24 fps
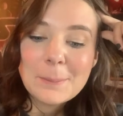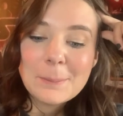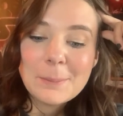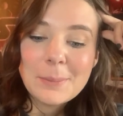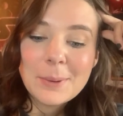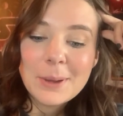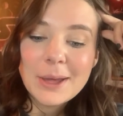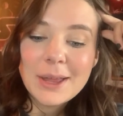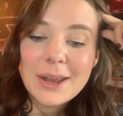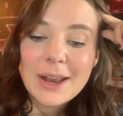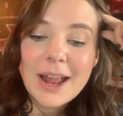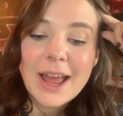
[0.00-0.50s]

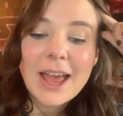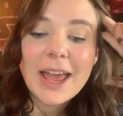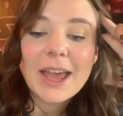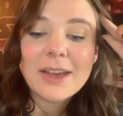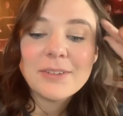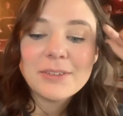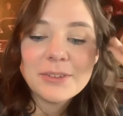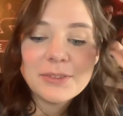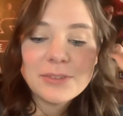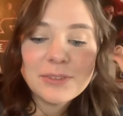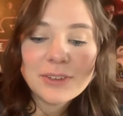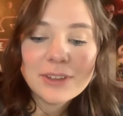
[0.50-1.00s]
but I
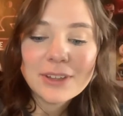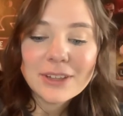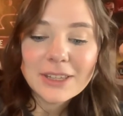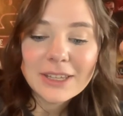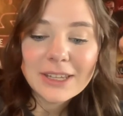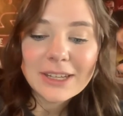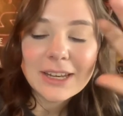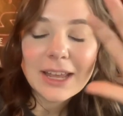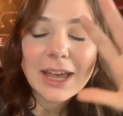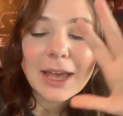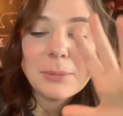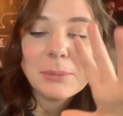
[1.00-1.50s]
have a
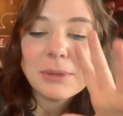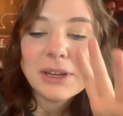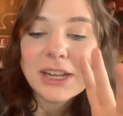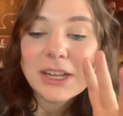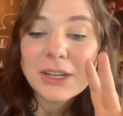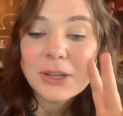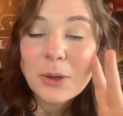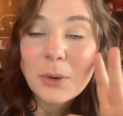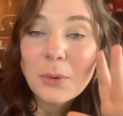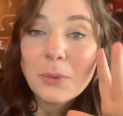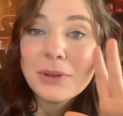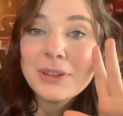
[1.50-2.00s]
feeling, I mean, I
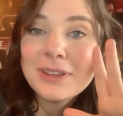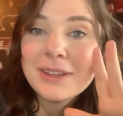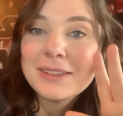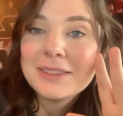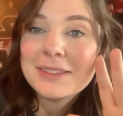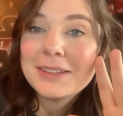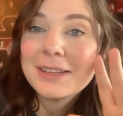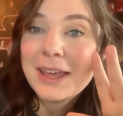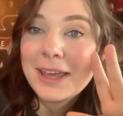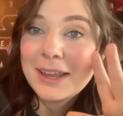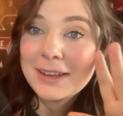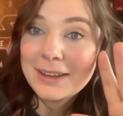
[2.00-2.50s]
know it
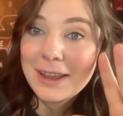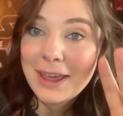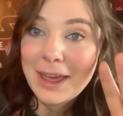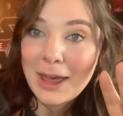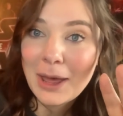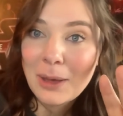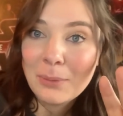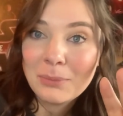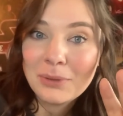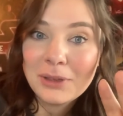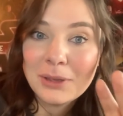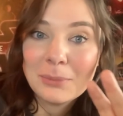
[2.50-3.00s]
doesn't end
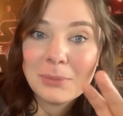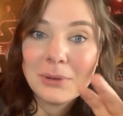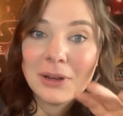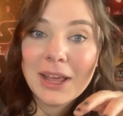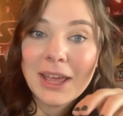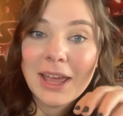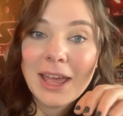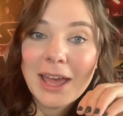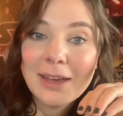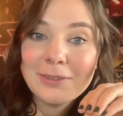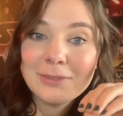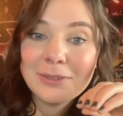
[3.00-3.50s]
happy, but I
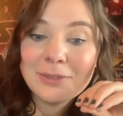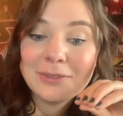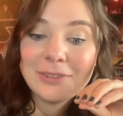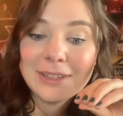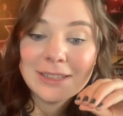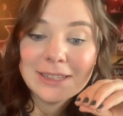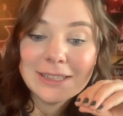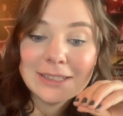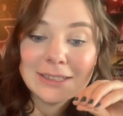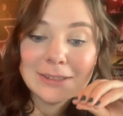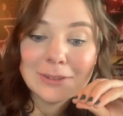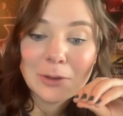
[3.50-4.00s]
have a
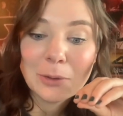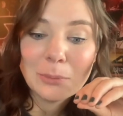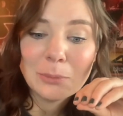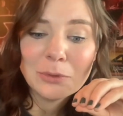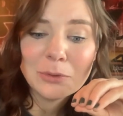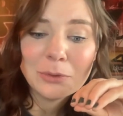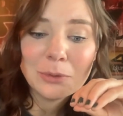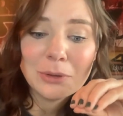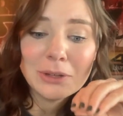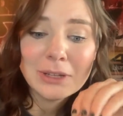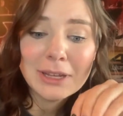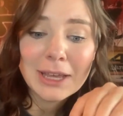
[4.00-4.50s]
feeling it's
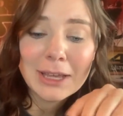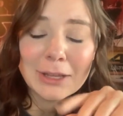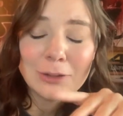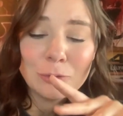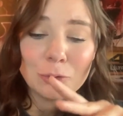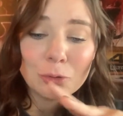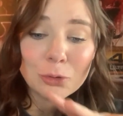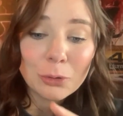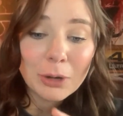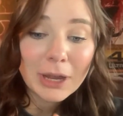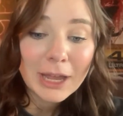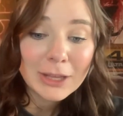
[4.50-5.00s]
almost going to end
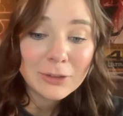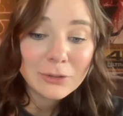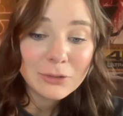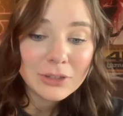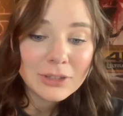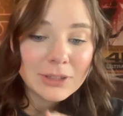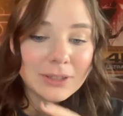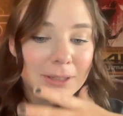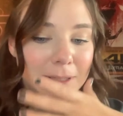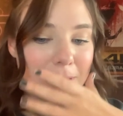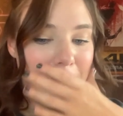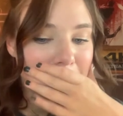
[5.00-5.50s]

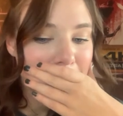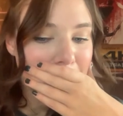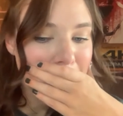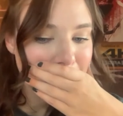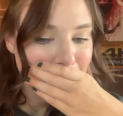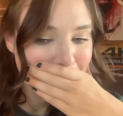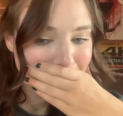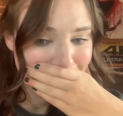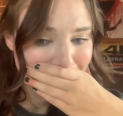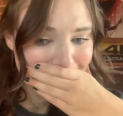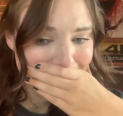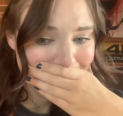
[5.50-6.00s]
tragically.
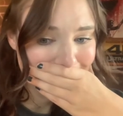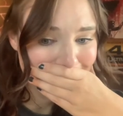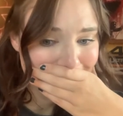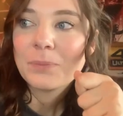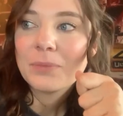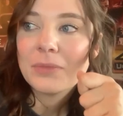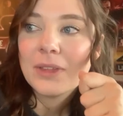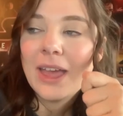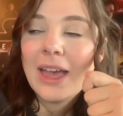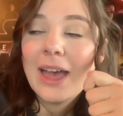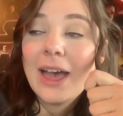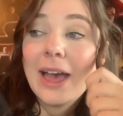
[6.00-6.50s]

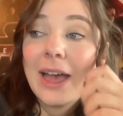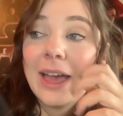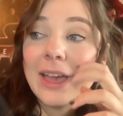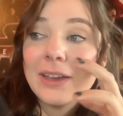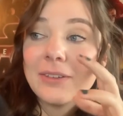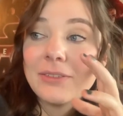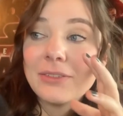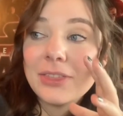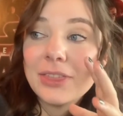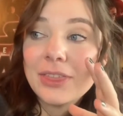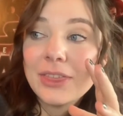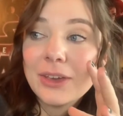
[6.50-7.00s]
I
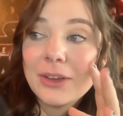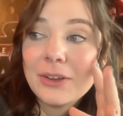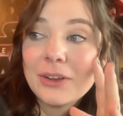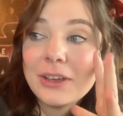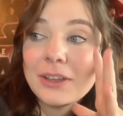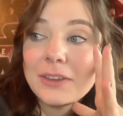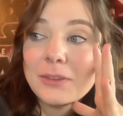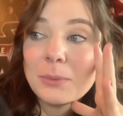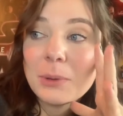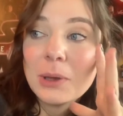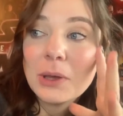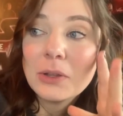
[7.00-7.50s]
have
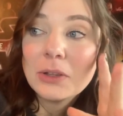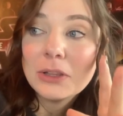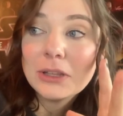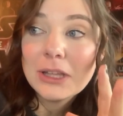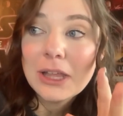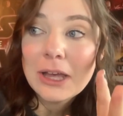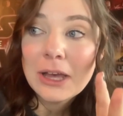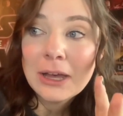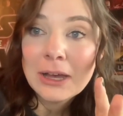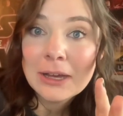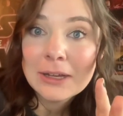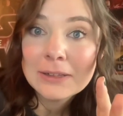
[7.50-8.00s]
theories about
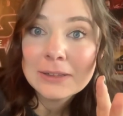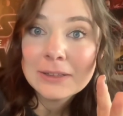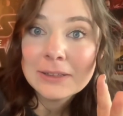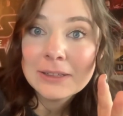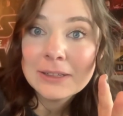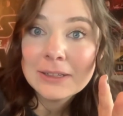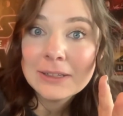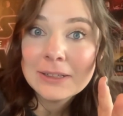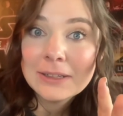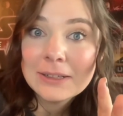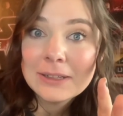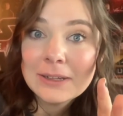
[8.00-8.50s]

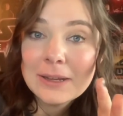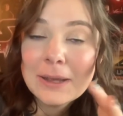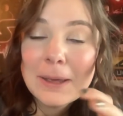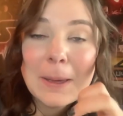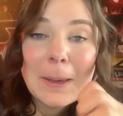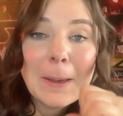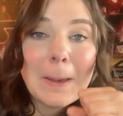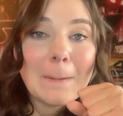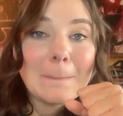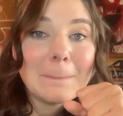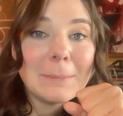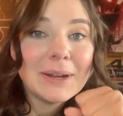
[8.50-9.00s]
Lachlan,
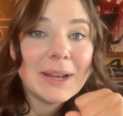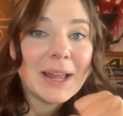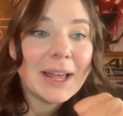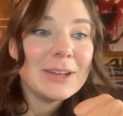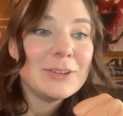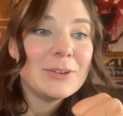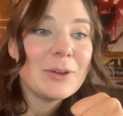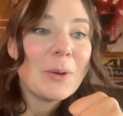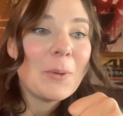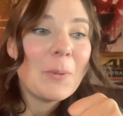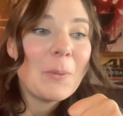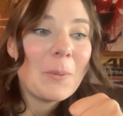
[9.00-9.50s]
but I
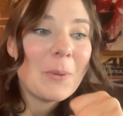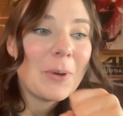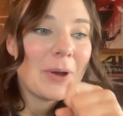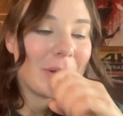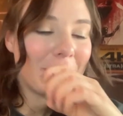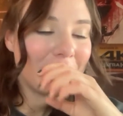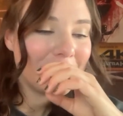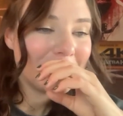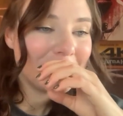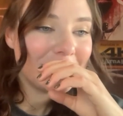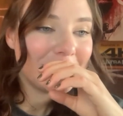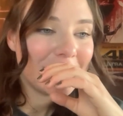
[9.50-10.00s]
don't
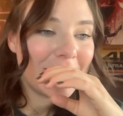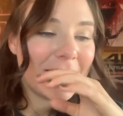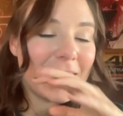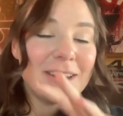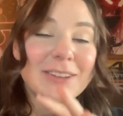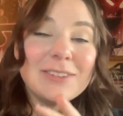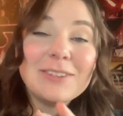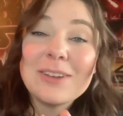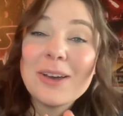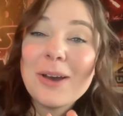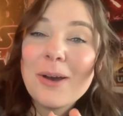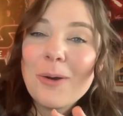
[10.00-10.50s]
want I
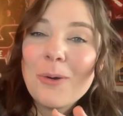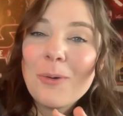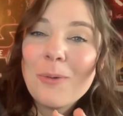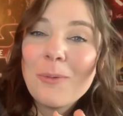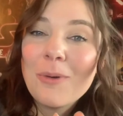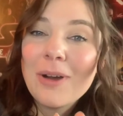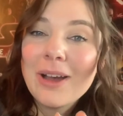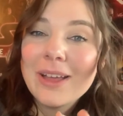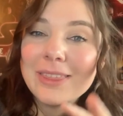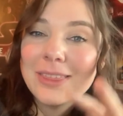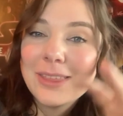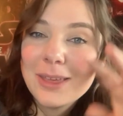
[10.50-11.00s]
don't
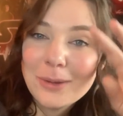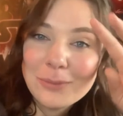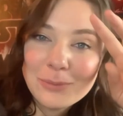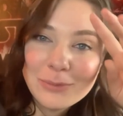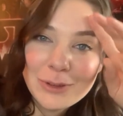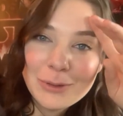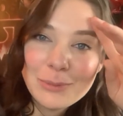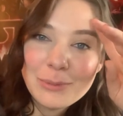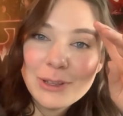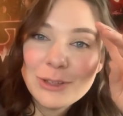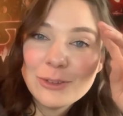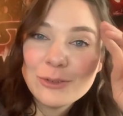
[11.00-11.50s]
want them
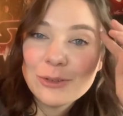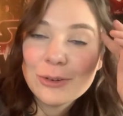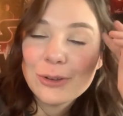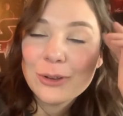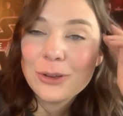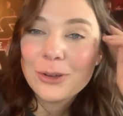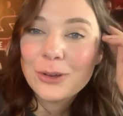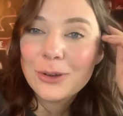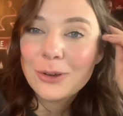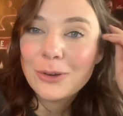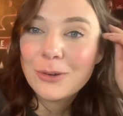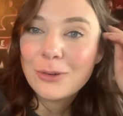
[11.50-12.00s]
to be
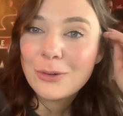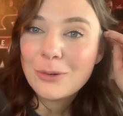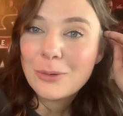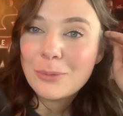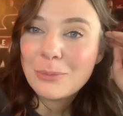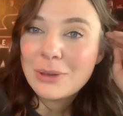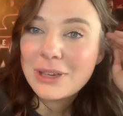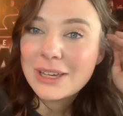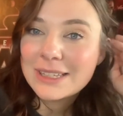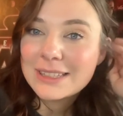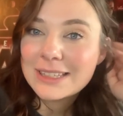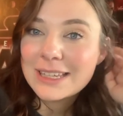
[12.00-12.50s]
true
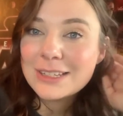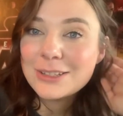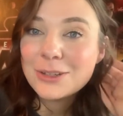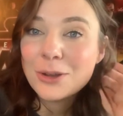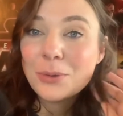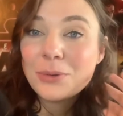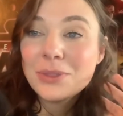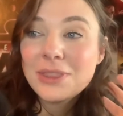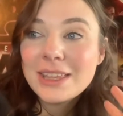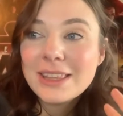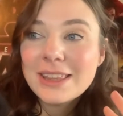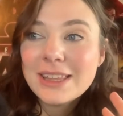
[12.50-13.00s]
because I
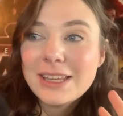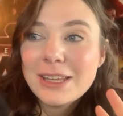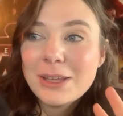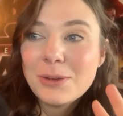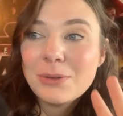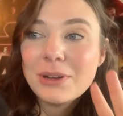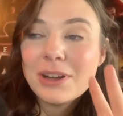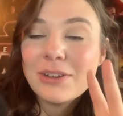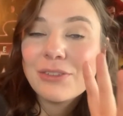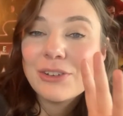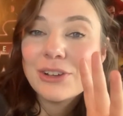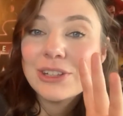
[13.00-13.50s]
don't think that he
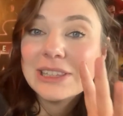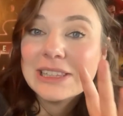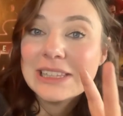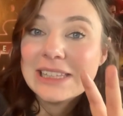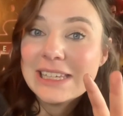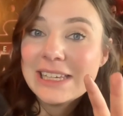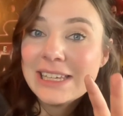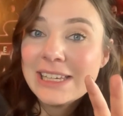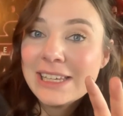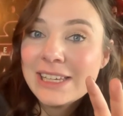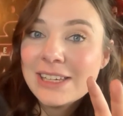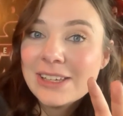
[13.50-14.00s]
would ever
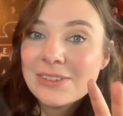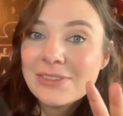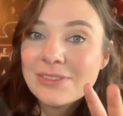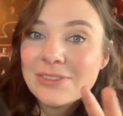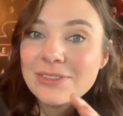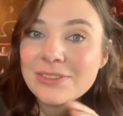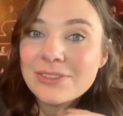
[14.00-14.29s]
leave